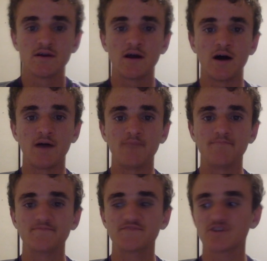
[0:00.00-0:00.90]

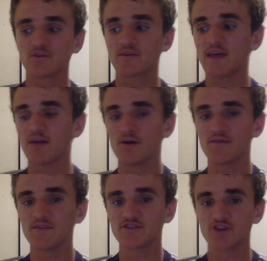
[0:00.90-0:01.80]
to get over
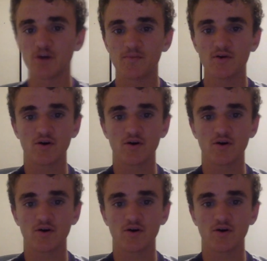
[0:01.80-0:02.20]
the top